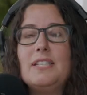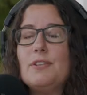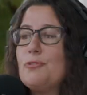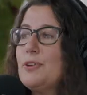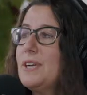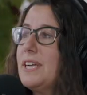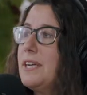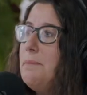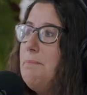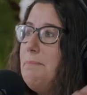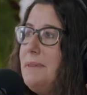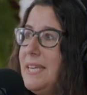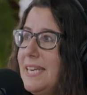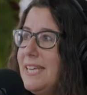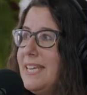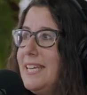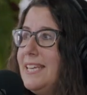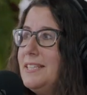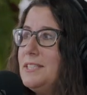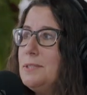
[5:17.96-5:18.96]
different
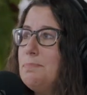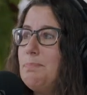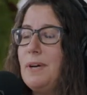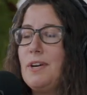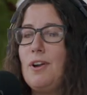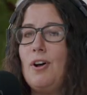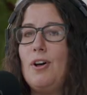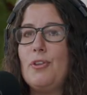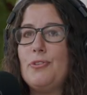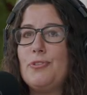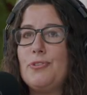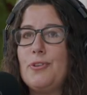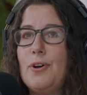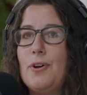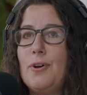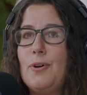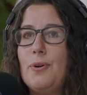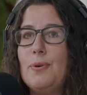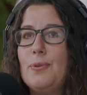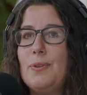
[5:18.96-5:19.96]
committees, but
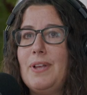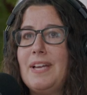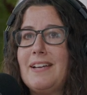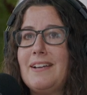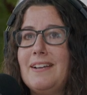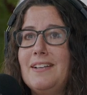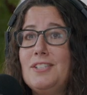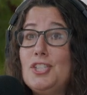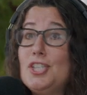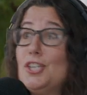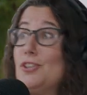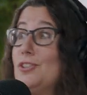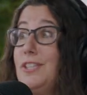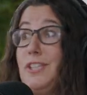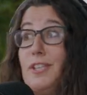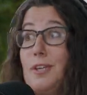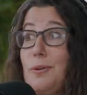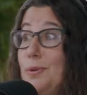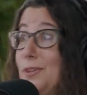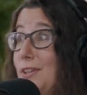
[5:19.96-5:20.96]
also like a
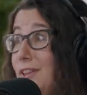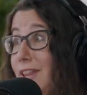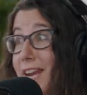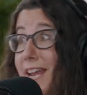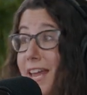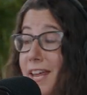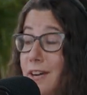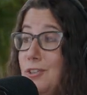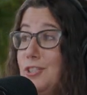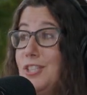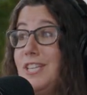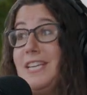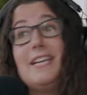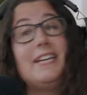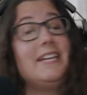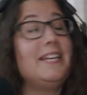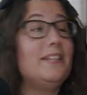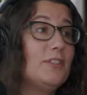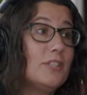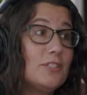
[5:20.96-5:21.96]
cheerleader with a lot of energy
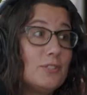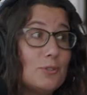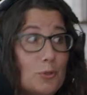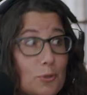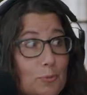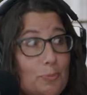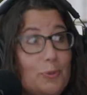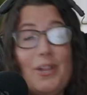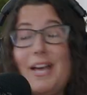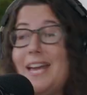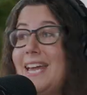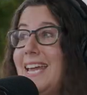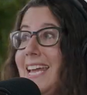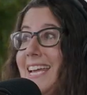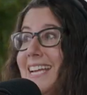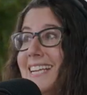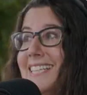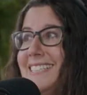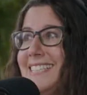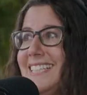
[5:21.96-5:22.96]
and in the school
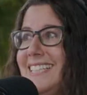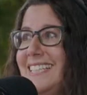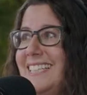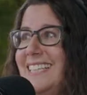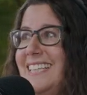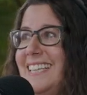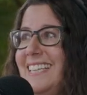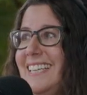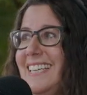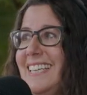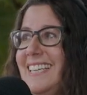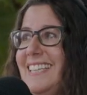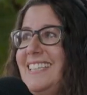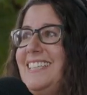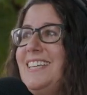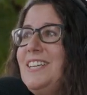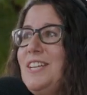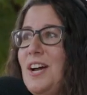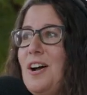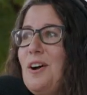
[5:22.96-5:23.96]
plays and,
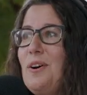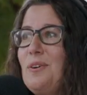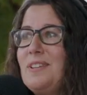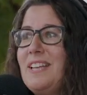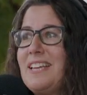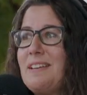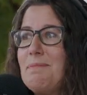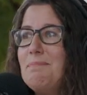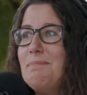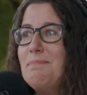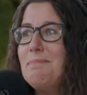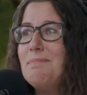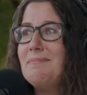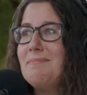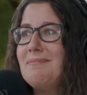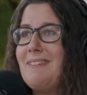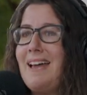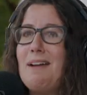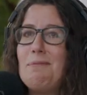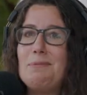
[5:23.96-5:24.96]
you know, like yeah.
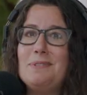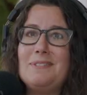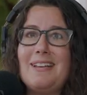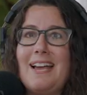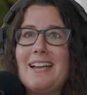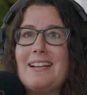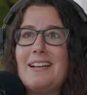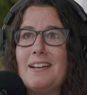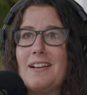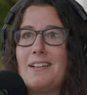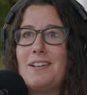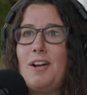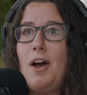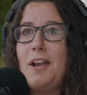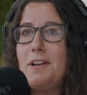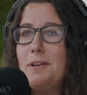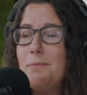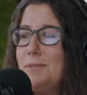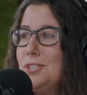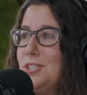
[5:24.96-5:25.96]
I was I got a
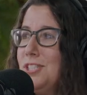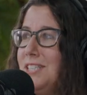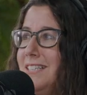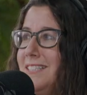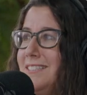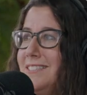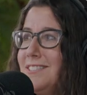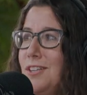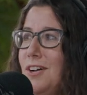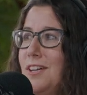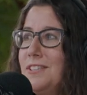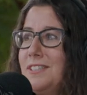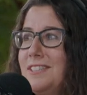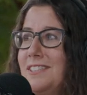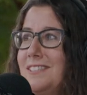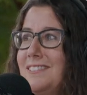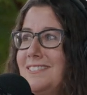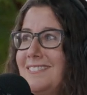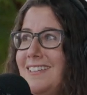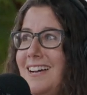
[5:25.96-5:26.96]
condom machine installed in
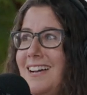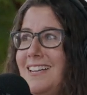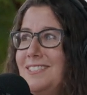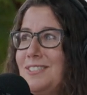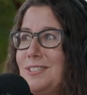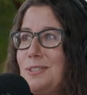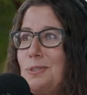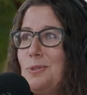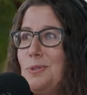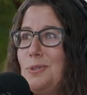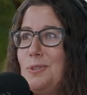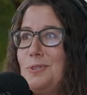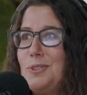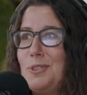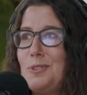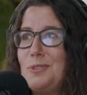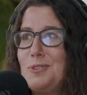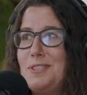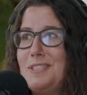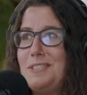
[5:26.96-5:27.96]
the high school
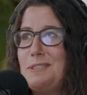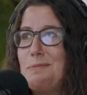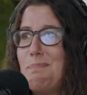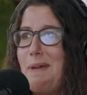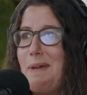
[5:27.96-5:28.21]
nurse's